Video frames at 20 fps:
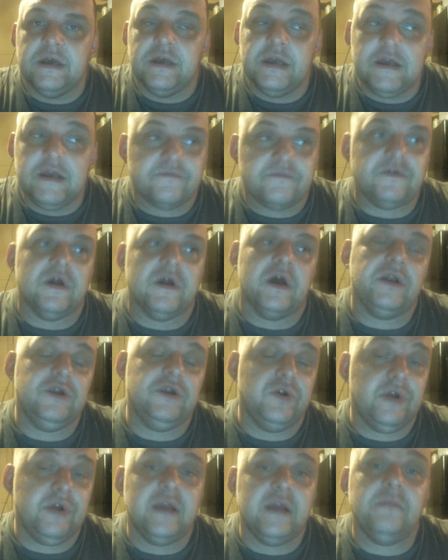If not,
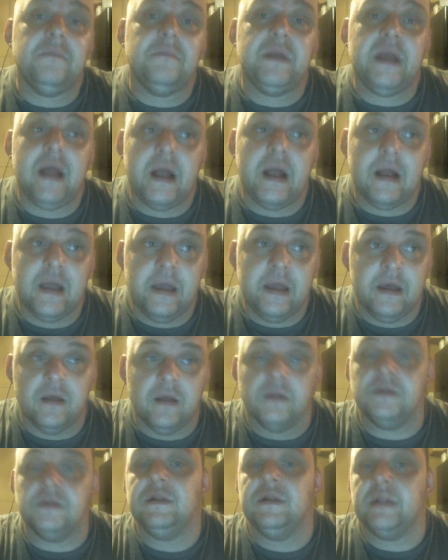you can be
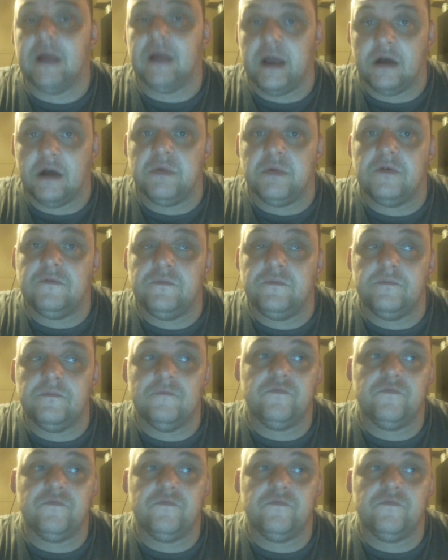held liable